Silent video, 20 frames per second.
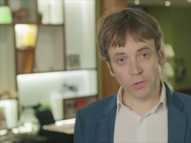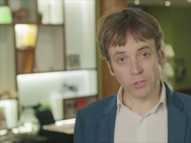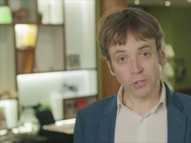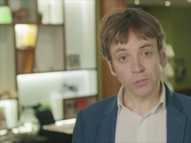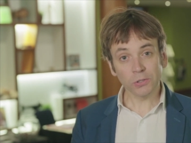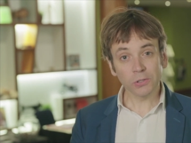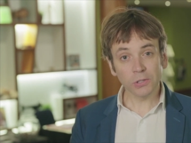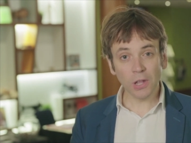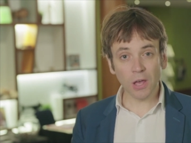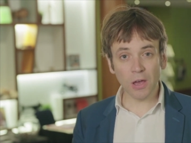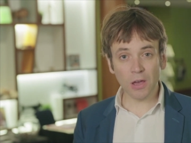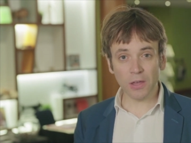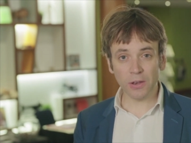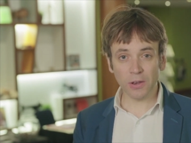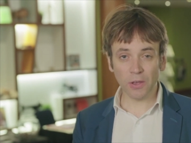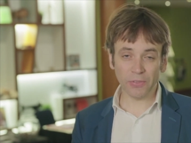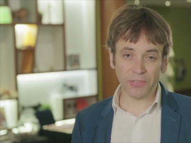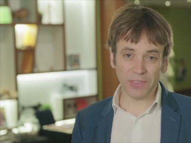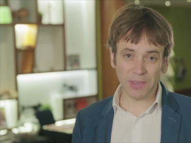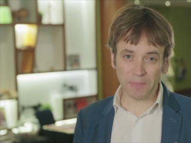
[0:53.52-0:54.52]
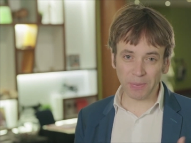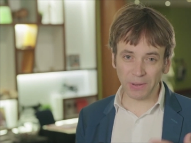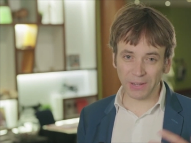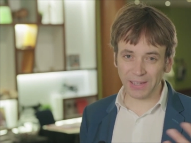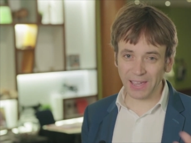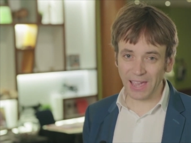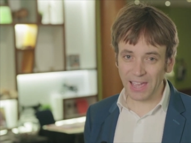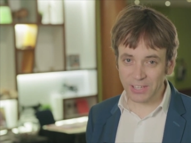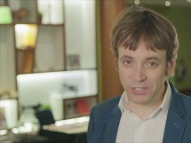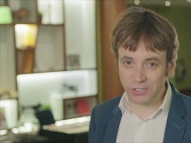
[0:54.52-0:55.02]
you'll learn the
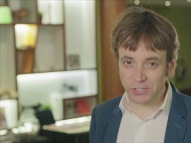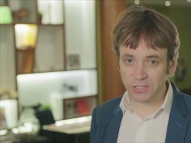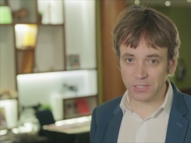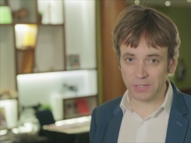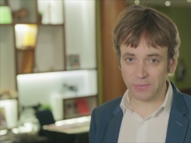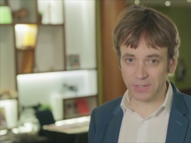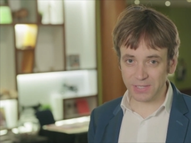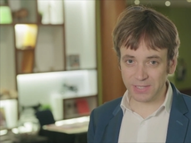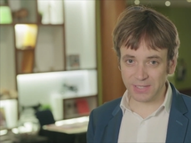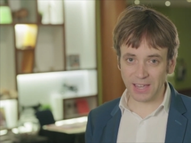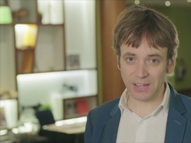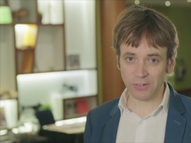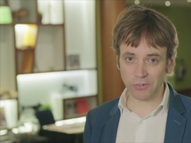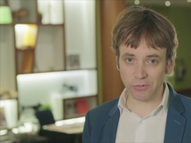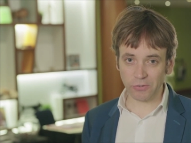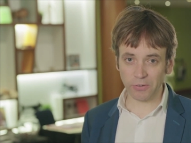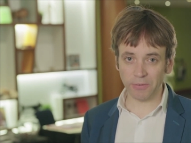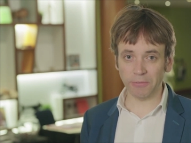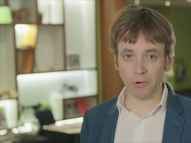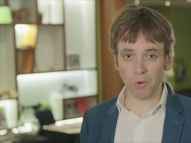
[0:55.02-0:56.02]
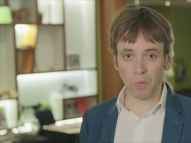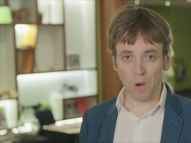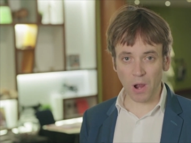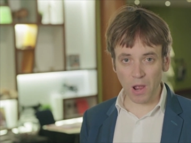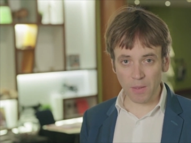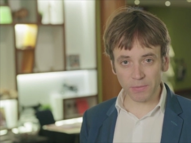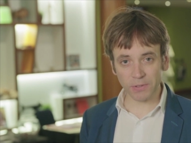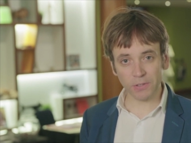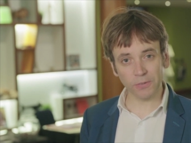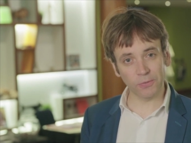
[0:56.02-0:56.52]
implications of the statutory
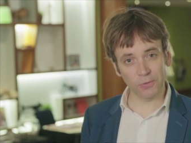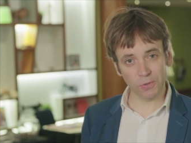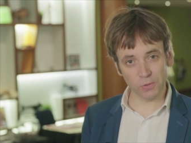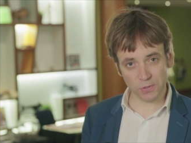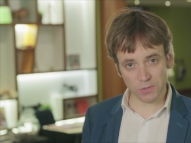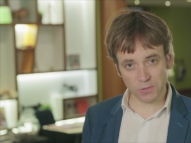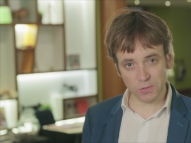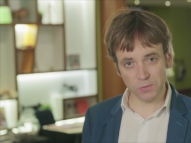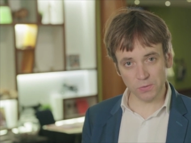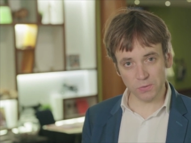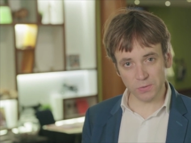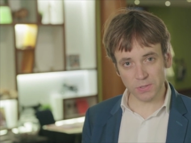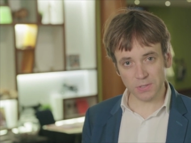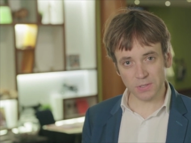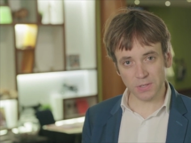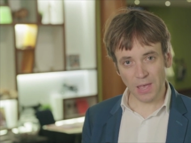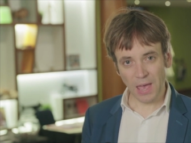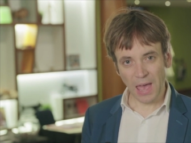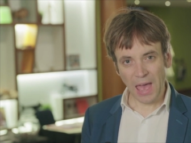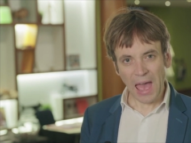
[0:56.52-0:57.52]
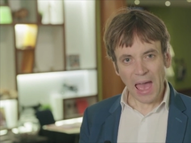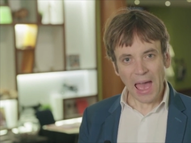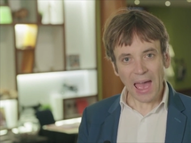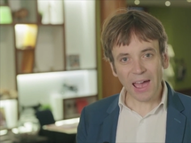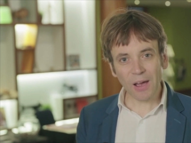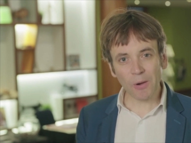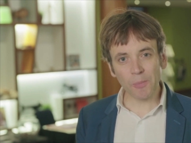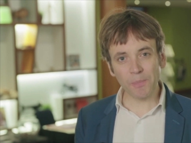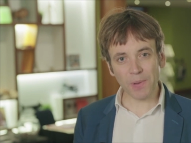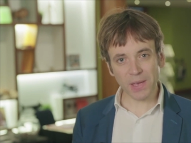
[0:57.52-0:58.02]
requirements for your schools,
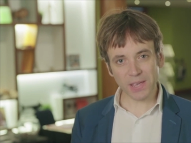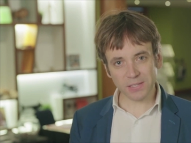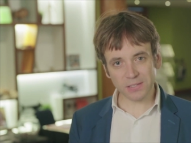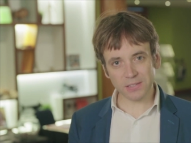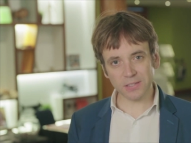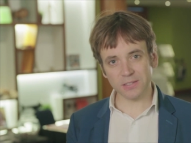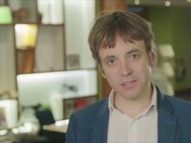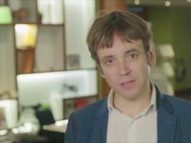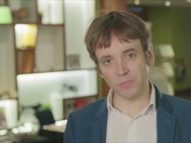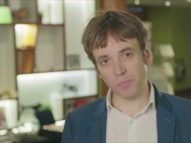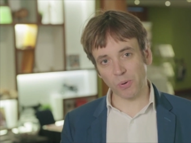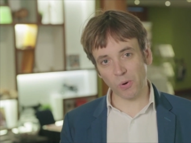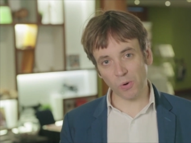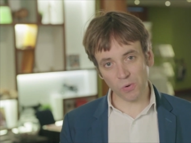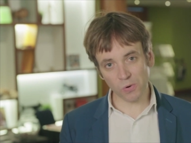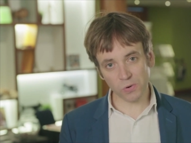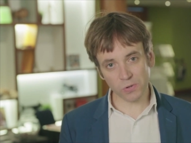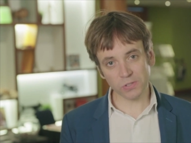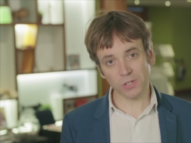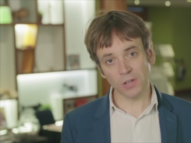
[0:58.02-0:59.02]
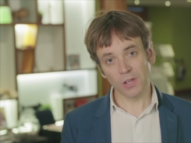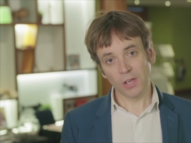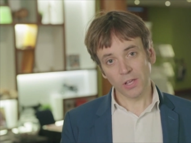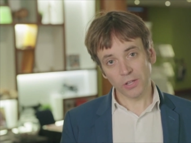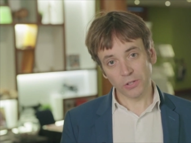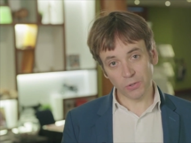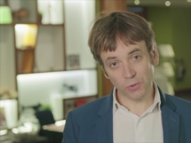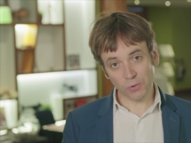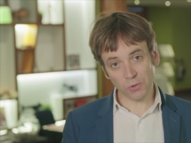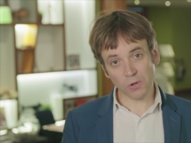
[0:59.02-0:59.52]
how best to support
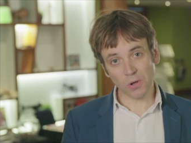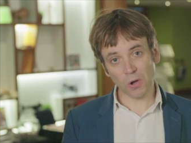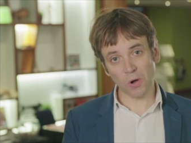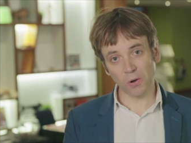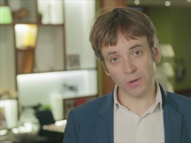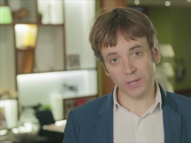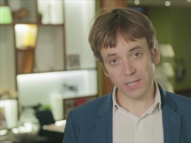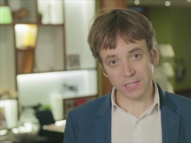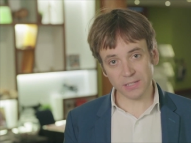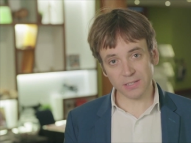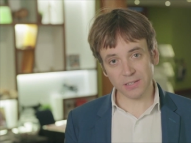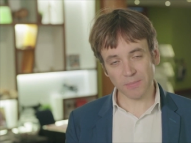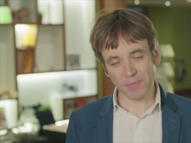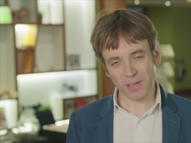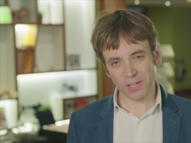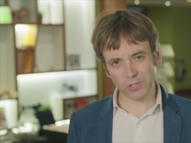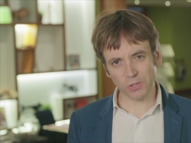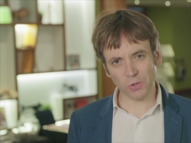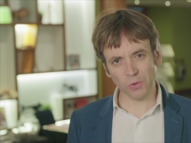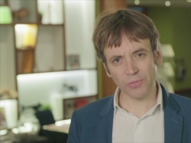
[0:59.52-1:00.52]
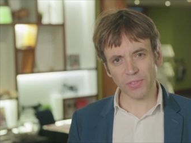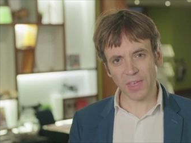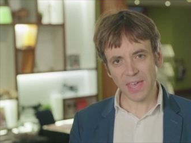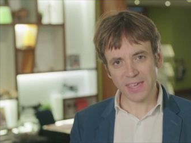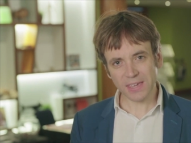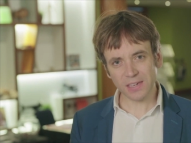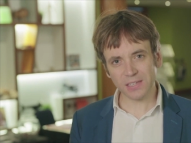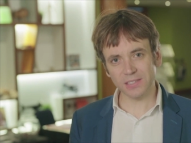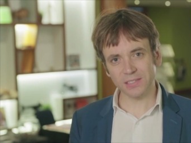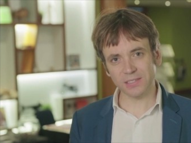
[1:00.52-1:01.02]
your colleagues to make sure
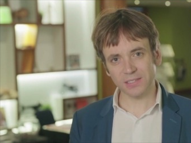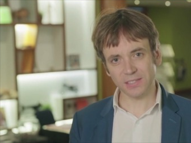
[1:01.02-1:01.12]
they can